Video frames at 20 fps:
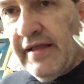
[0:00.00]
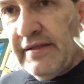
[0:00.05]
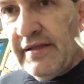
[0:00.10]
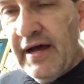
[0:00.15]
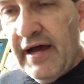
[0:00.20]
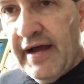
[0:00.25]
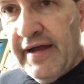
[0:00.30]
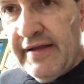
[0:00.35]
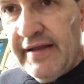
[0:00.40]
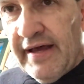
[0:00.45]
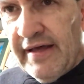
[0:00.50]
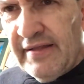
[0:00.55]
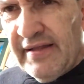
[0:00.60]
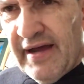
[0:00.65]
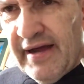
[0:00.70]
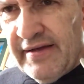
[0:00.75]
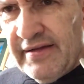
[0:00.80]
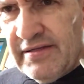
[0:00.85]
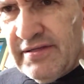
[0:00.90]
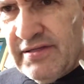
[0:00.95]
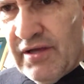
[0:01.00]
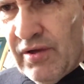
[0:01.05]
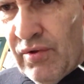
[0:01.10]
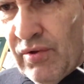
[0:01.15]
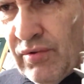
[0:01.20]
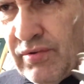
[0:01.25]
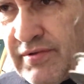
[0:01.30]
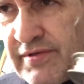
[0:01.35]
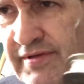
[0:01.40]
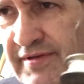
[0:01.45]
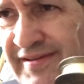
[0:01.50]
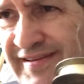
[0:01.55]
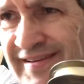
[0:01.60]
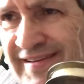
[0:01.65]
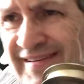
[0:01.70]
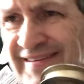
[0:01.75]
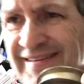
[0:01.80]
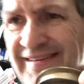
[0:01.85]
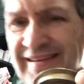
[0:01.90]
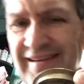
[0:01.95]
line is old,
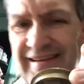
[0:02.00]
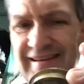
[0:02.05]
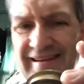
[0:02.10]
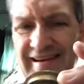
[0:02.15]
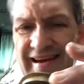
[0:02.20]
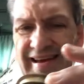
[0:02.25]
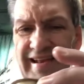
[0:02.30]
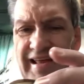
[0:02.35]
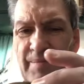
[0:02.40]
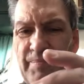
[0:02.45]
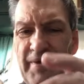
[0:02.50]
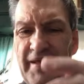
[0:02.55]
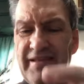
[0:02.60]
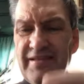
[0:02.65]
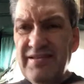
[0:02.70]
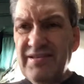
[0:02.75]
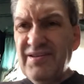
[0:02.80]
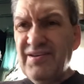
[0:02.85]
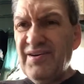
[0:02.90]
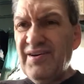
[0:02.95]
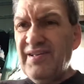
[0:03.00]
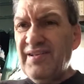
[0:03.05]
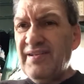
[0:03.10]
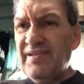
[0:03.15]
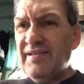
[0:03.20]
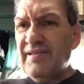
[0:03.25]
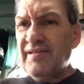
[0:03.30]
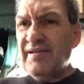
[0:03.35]
and I bet it's good.